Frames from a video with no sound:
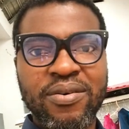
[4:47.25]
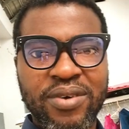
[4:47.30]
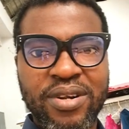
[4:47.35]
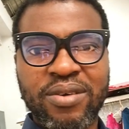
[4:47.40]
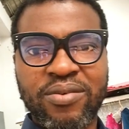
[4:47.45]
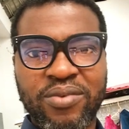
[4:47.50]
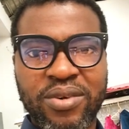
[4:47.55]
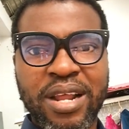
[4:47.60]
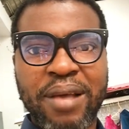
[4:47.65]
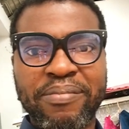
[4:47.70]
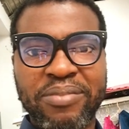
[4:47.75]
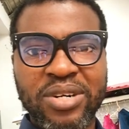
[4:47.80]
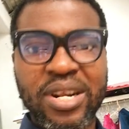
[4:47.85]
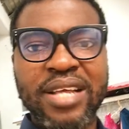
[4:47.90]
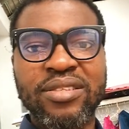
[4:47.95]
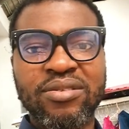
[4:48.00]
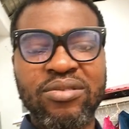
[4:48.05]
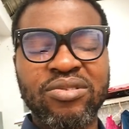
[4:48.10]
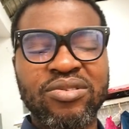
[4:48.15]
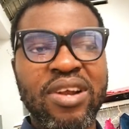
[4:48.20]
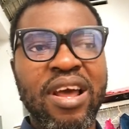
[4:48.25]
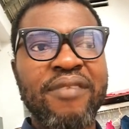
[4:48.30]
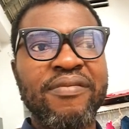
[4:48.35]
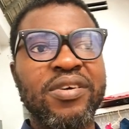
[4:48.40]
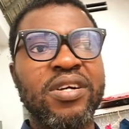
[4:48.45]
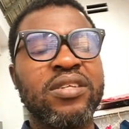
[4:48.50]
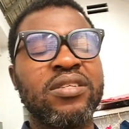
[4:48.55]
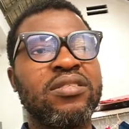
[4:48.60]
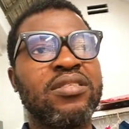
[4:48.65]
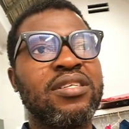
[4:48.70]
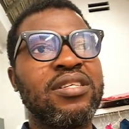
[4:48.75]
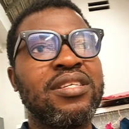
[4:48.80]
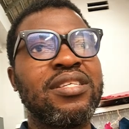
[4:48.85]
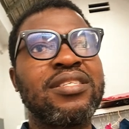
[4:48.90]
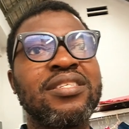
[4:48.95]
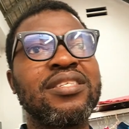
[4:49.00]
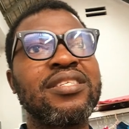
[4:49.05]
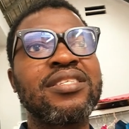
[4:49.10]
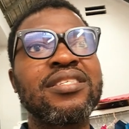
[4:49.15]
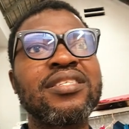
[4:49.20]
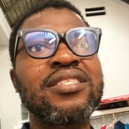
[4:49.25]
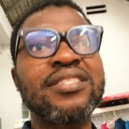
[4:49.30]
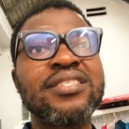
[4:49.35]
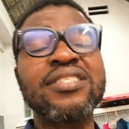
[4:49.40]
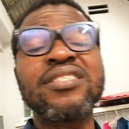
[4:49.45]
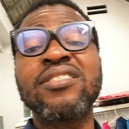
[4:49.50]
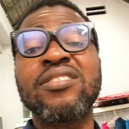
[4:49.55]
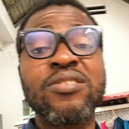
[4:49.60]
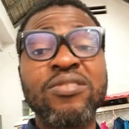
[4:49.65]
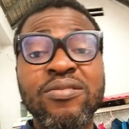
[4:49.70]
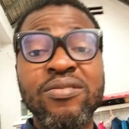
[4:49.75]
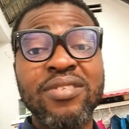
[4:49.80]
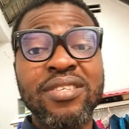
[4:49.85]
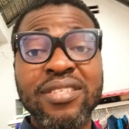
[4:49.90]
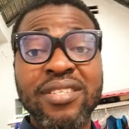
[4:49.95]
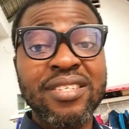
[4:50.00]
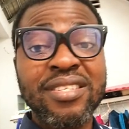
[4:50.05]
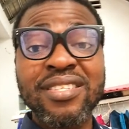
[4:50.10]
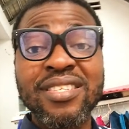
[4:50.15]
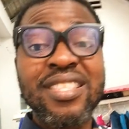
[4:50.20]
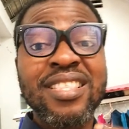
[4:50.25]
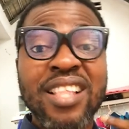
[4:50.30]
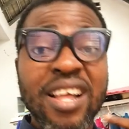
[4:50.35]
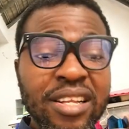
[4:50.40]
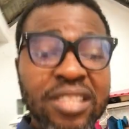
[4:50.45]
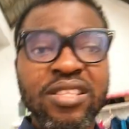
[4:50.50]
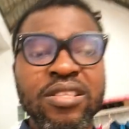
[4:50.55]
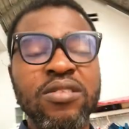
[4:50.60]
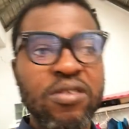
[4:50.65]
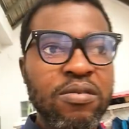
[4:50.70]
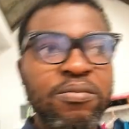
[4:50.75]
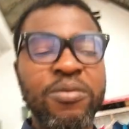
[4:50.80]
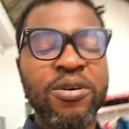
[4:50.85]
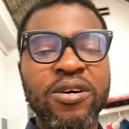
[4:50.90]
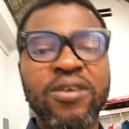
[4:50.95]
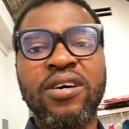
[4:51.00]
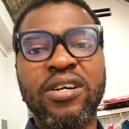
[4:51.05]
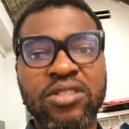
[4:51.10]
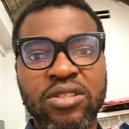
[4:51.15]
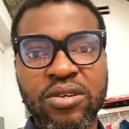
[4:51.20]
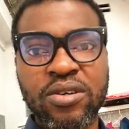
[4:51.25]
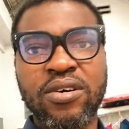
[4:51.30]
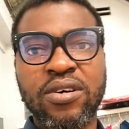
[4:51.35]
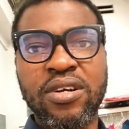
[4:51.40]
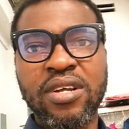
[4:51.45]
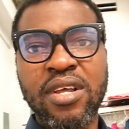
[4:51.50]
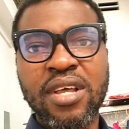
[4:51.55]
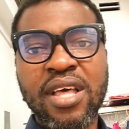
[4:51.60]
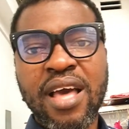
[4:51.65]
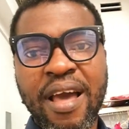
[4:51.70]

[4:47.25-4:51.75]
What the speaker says: What I'm trying to drive at? This is not normal at all.